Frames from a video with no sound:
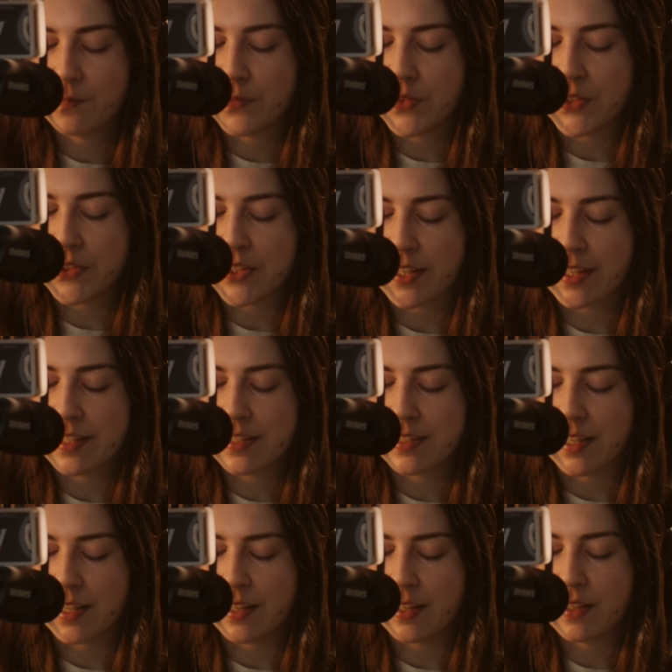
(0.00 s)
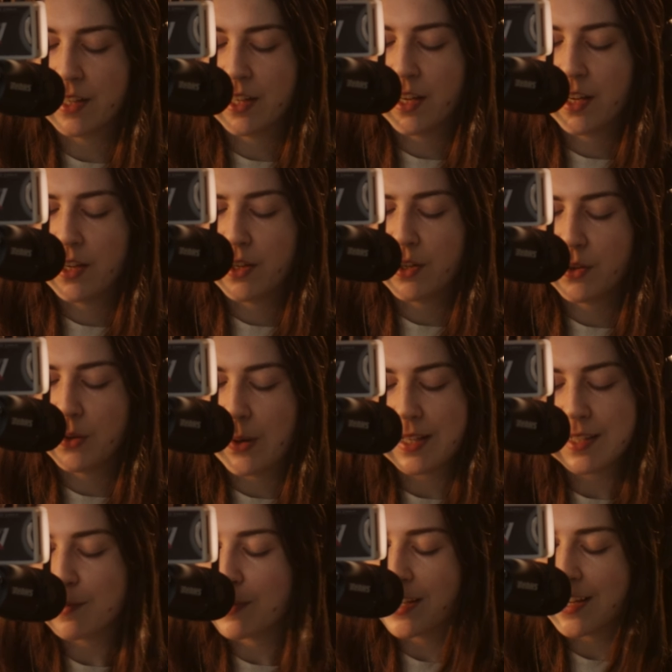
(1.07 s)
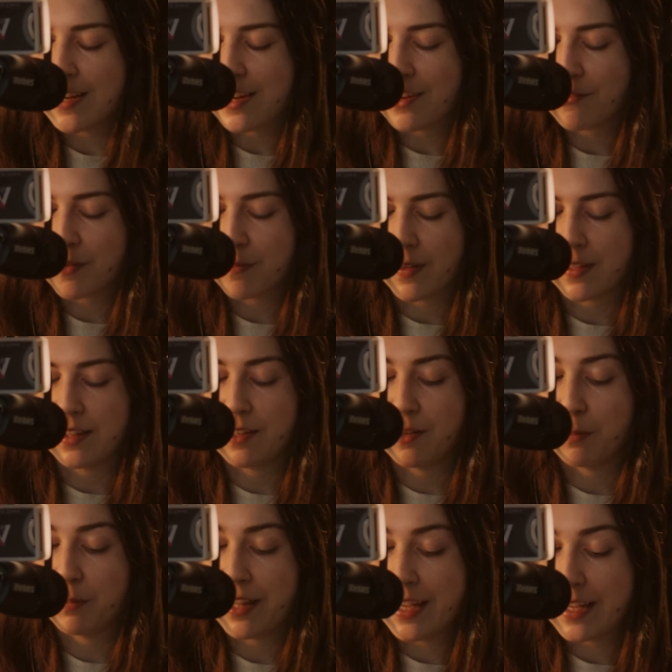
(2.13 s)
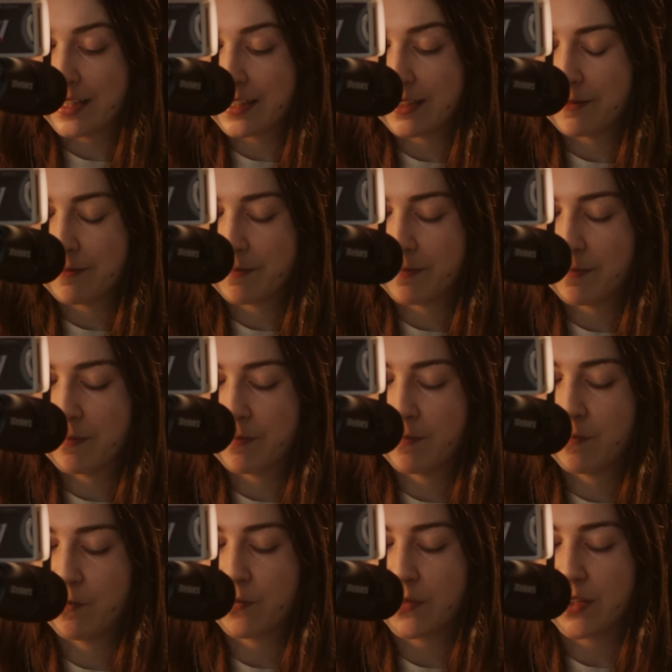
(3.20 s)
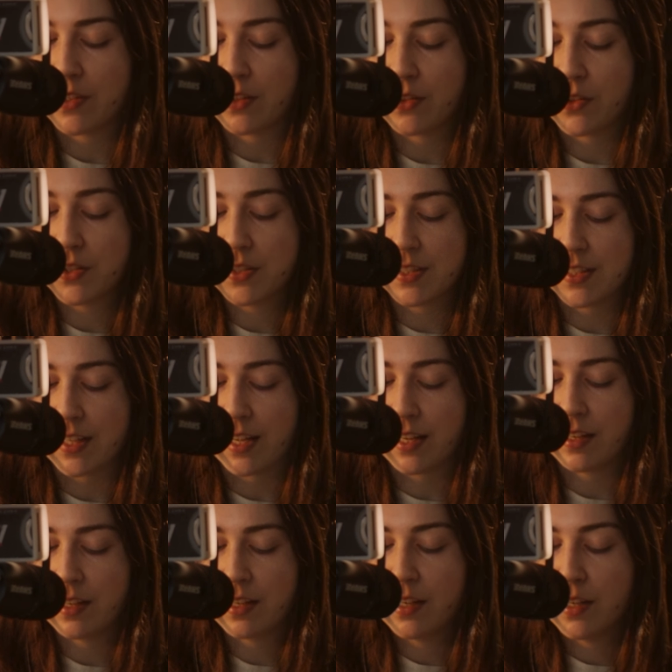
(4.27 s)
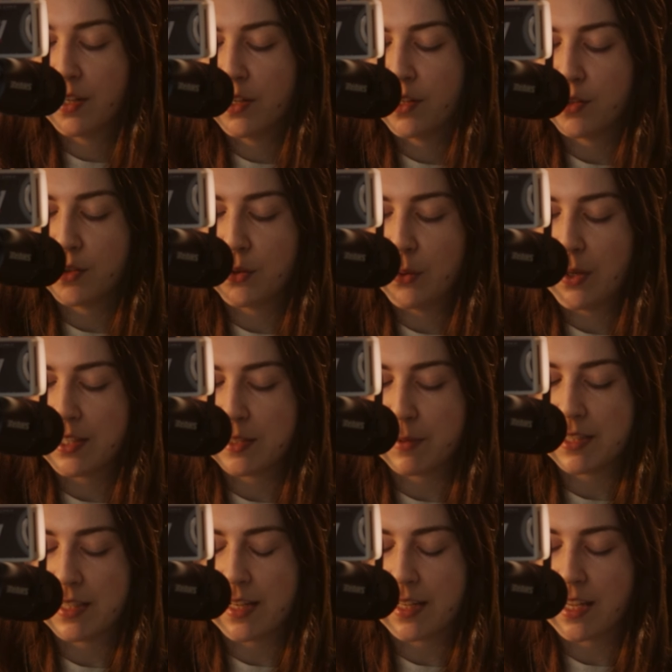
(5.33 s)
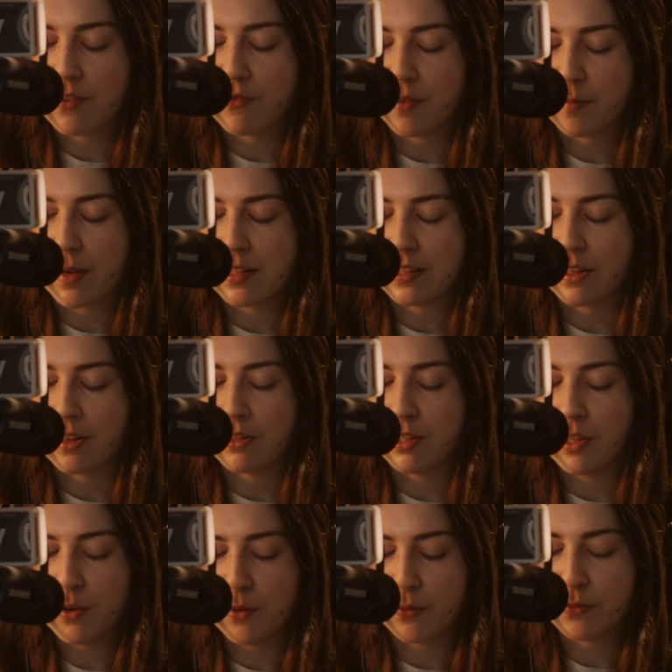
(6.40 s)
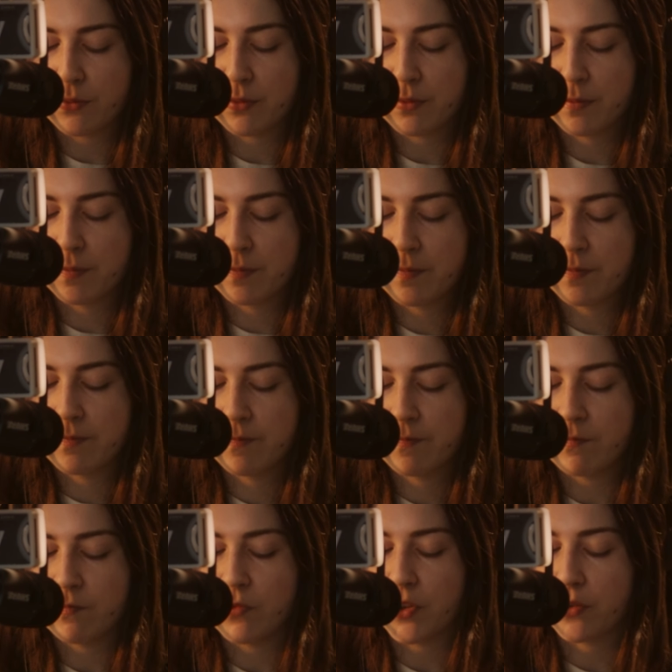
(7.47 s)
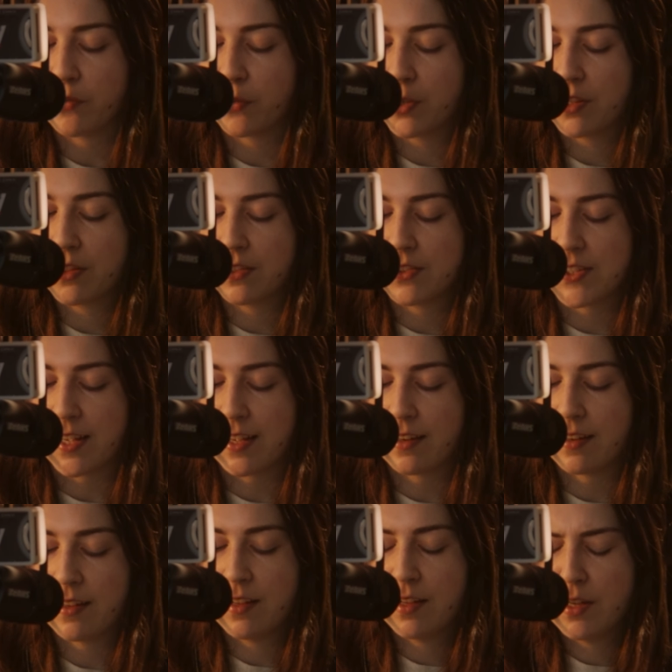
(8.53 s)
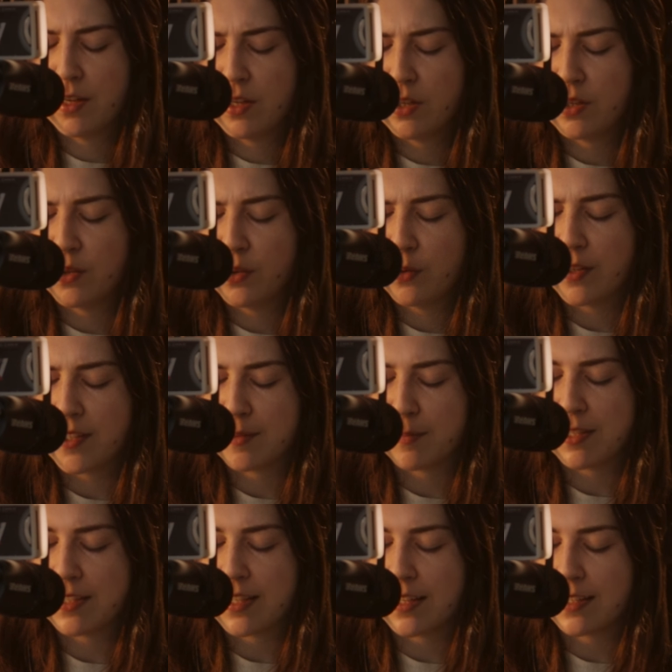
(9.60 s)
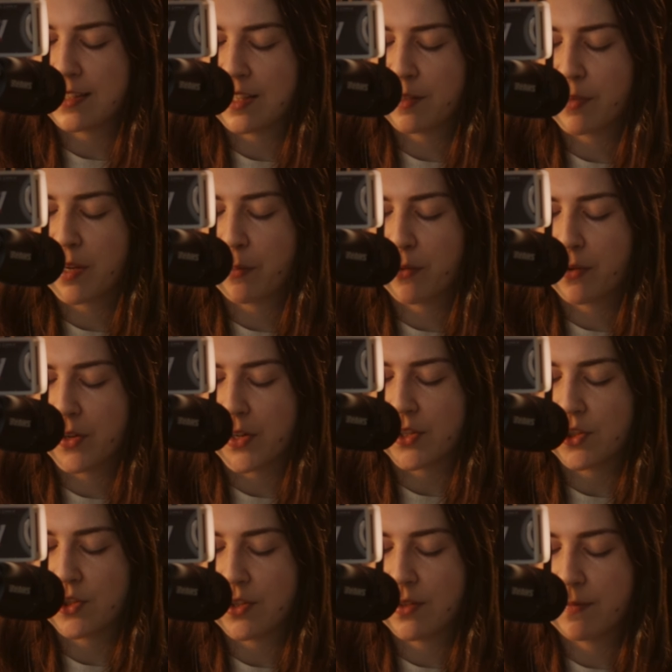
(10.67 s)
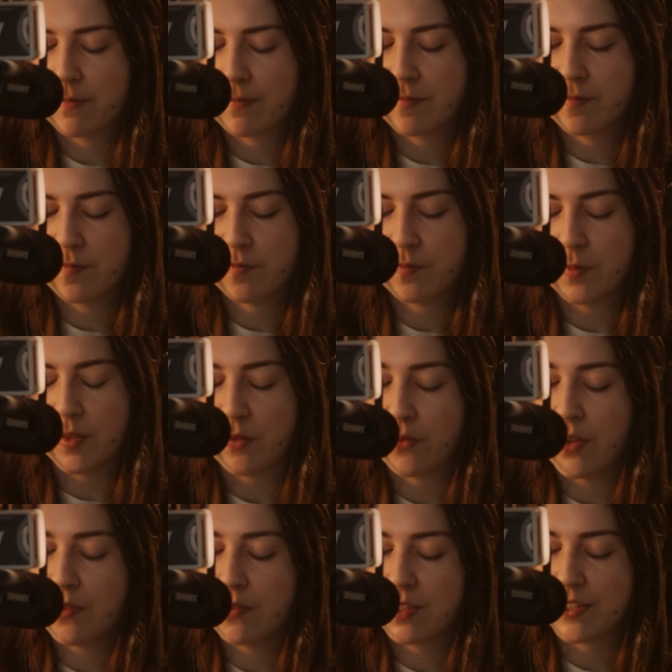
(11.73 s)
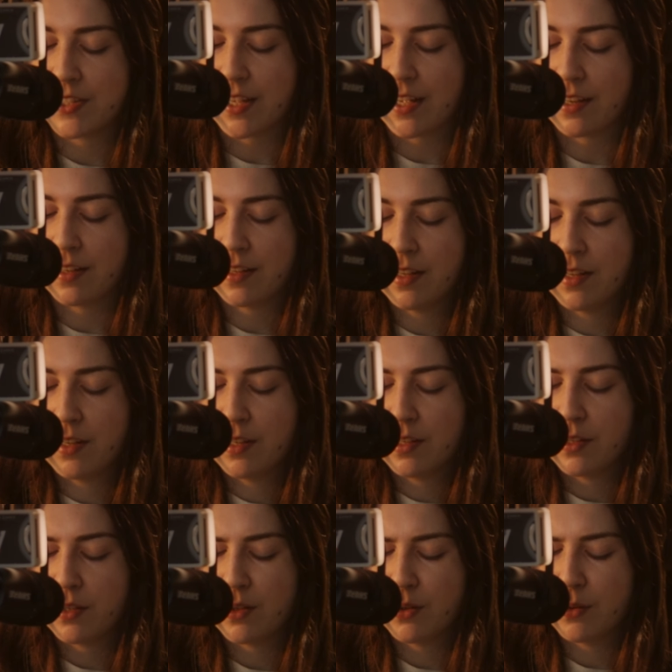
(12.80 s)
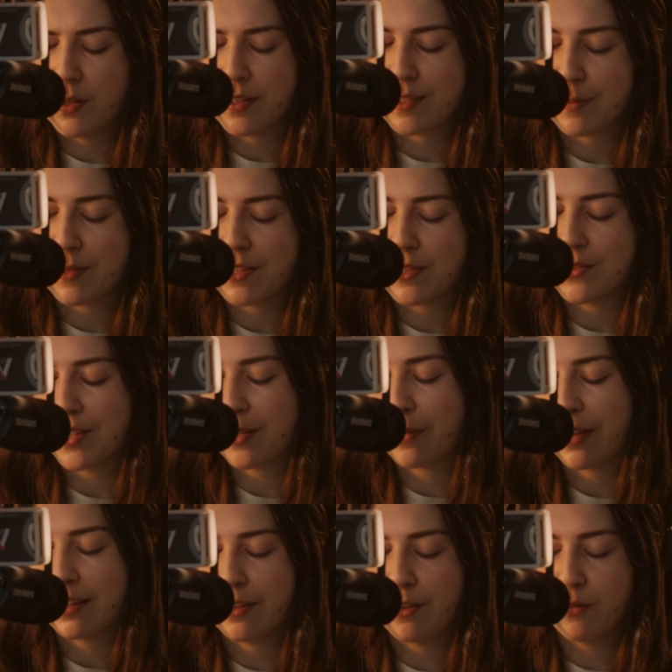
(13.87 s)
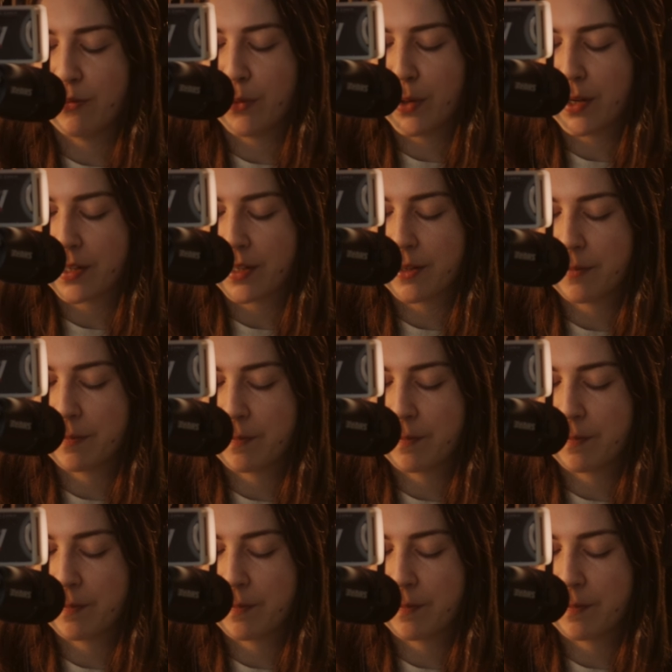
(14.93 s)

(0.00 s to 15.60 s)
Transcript: The second said, "Who has been eating from my little plate?" The third said, "Who has been taking from my little loaf?" The fourth said, "Who has been tasting my porridge?" The fifth said, "Who has been using my little fork?"